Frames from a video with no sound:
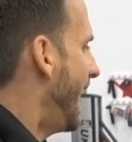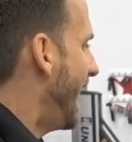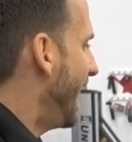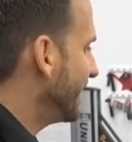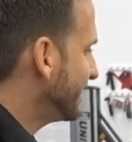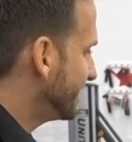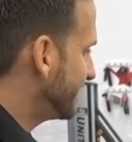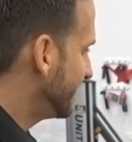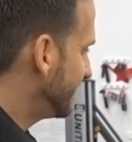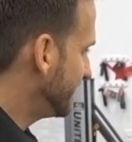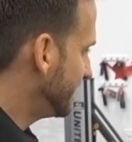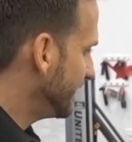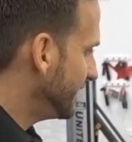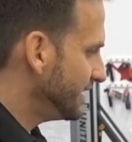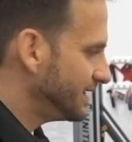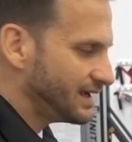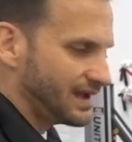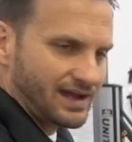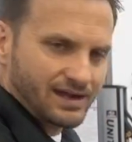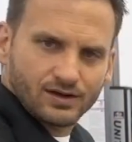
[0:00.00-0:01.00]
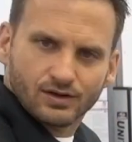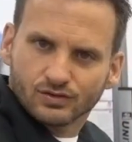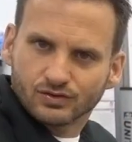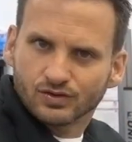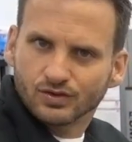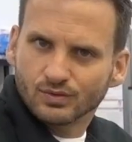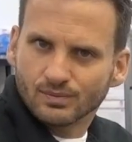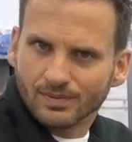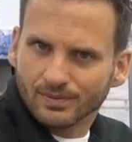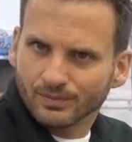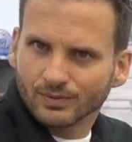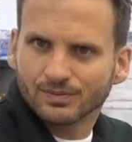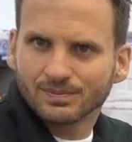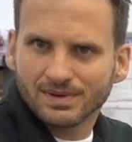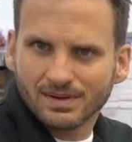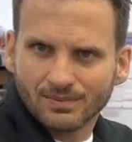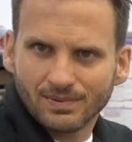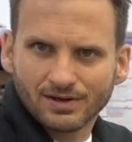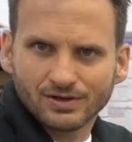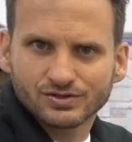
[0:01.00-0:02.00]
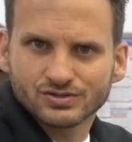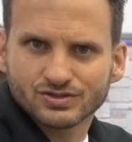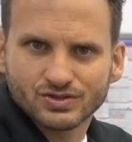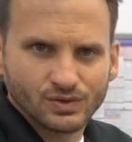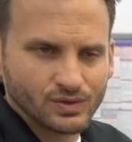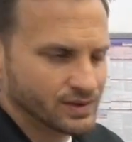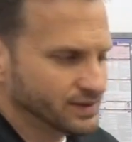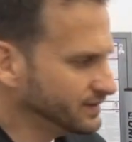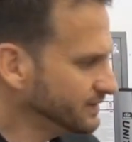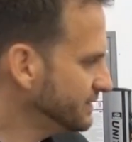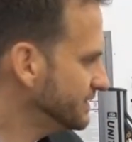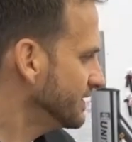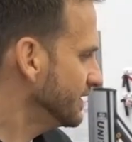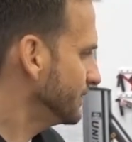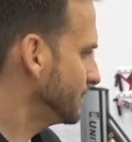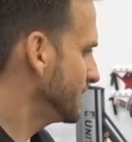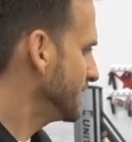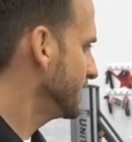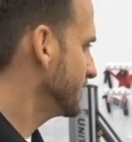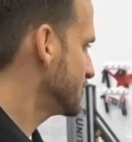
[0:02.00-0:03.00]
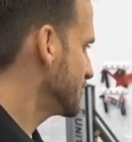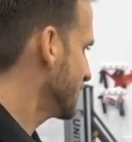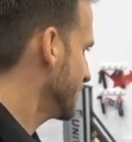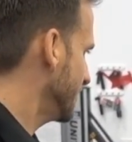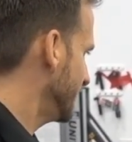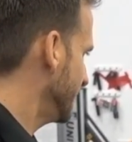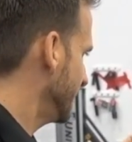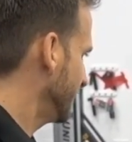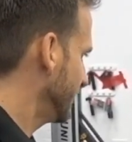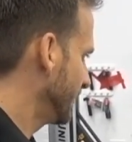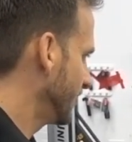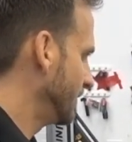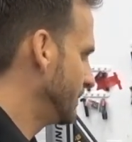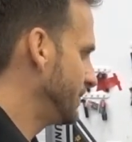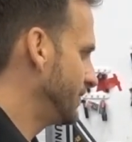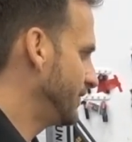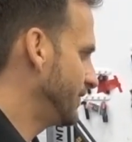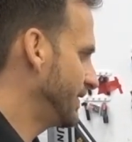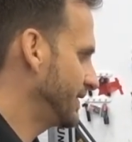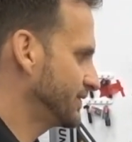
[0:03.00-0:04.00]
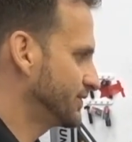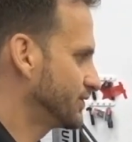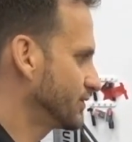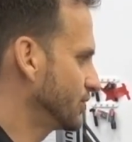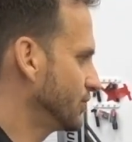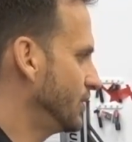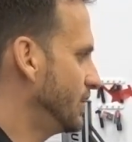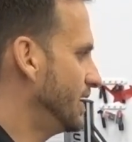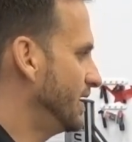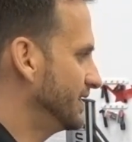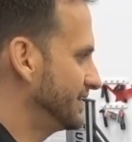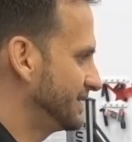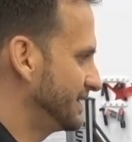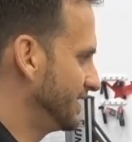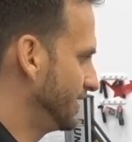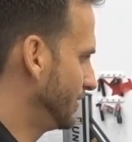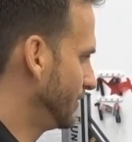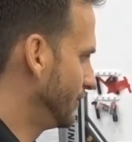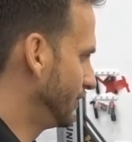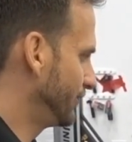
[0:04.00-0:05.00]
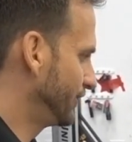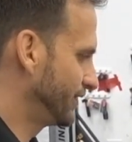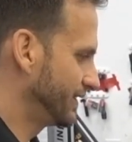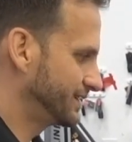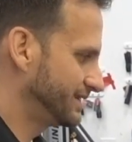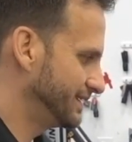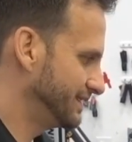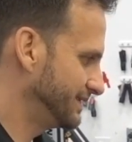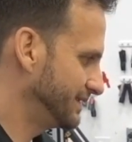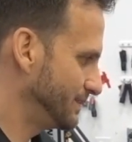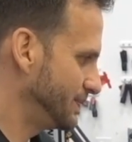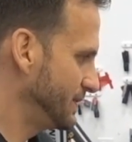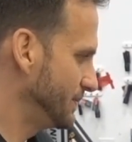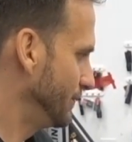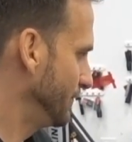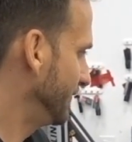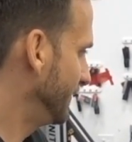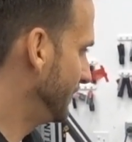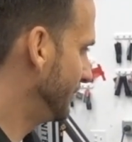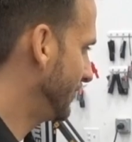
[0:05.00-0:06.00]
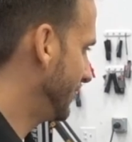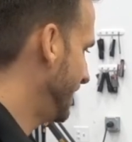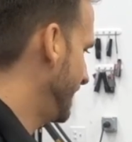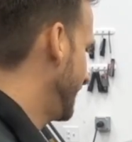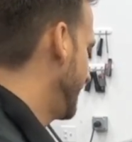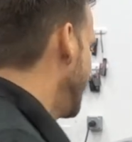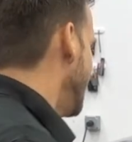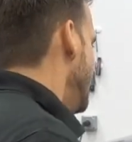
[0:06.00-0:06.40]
I think Echo 2 would be a better choice, just because you're getting this little bit of extra gloss and a little slickness that people seem to like.